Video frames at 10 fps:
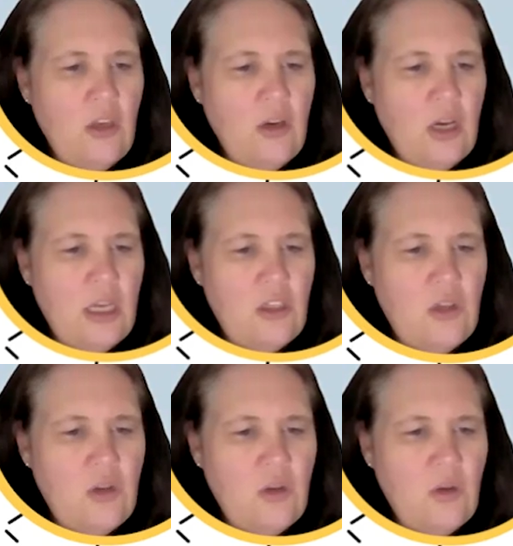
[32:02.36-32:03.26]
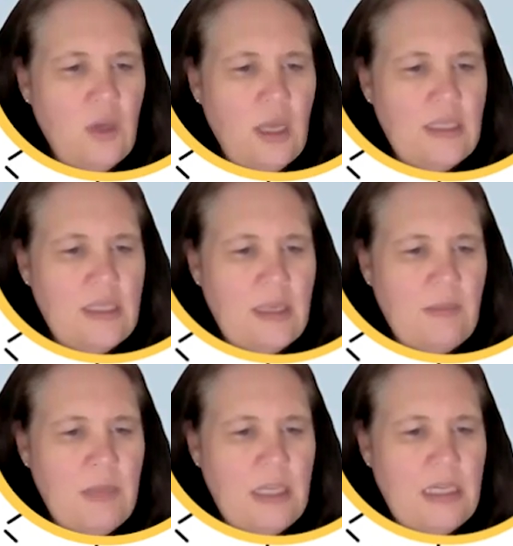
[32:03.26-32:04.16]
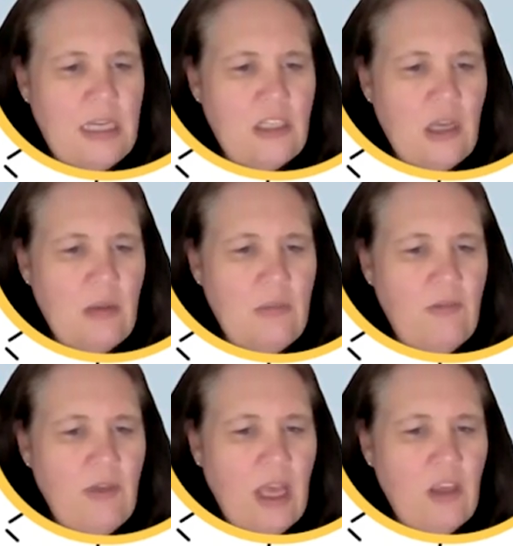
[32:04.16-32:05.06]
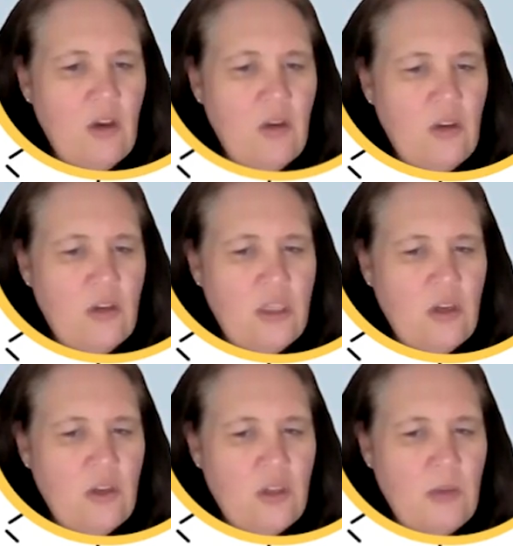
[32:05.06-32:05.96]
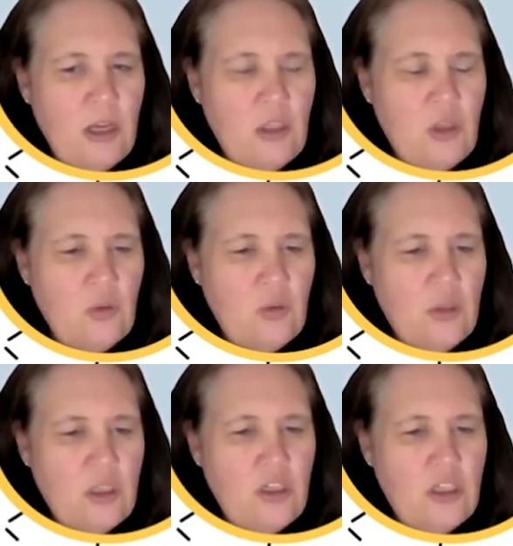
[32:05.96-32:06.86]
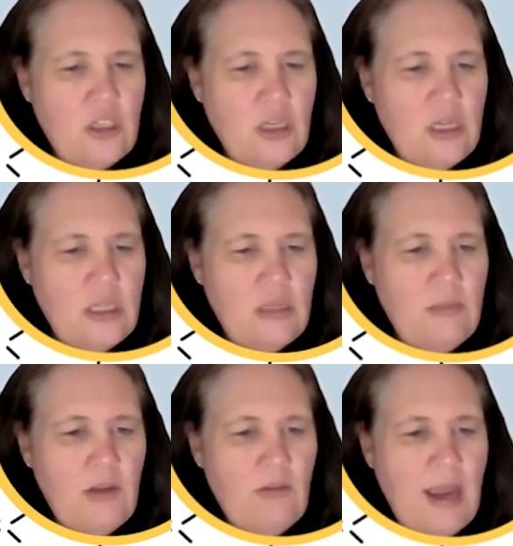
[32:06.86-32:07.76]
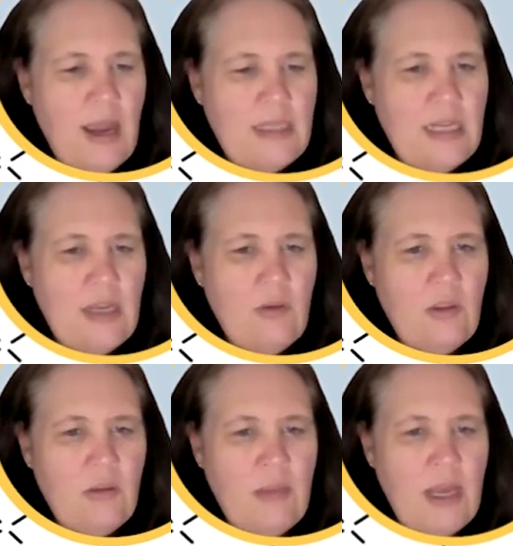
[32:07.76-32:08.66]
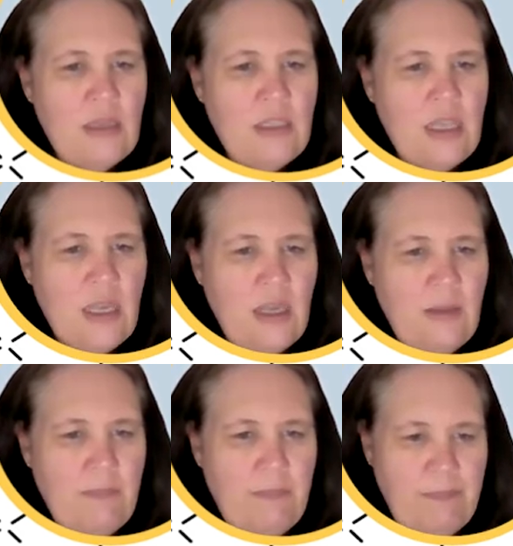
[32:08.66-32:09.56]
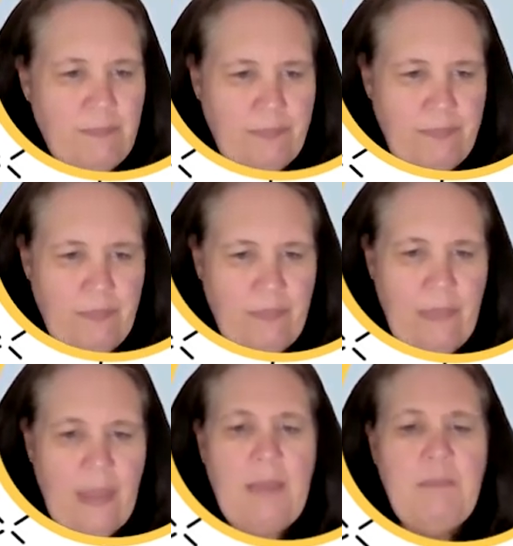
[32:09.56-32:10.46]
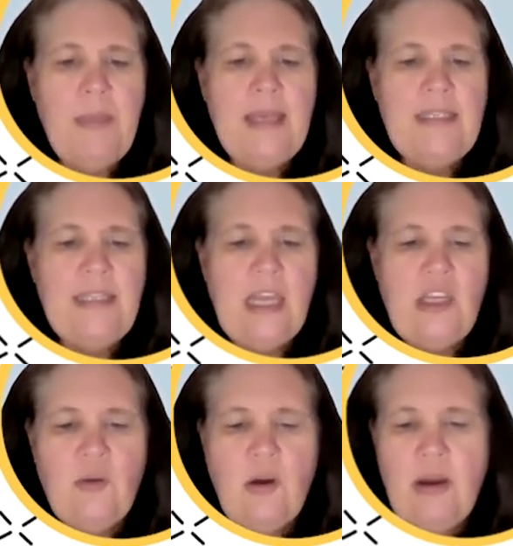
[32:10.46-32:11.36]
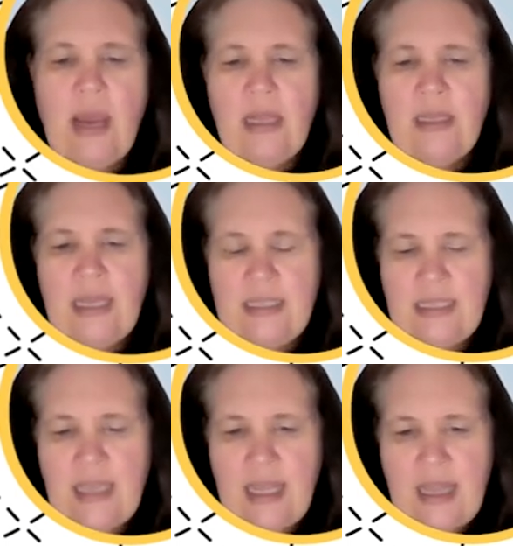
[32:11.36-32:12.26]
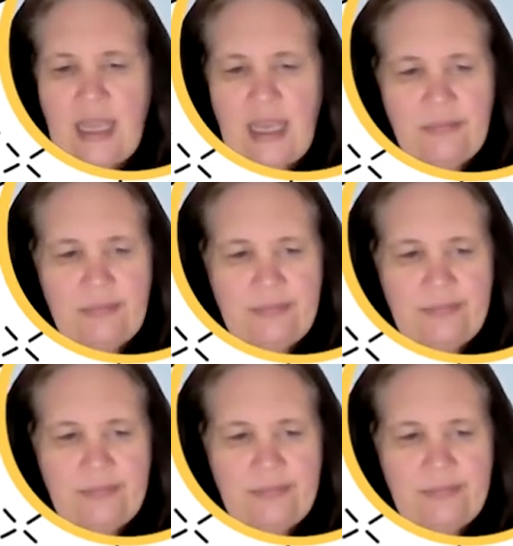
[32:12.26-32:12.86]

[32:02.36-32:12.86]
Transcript: you're going to submit an example of how you're using your smart tool. So you're just going to simply right click with your mouse and paste that URL inside there.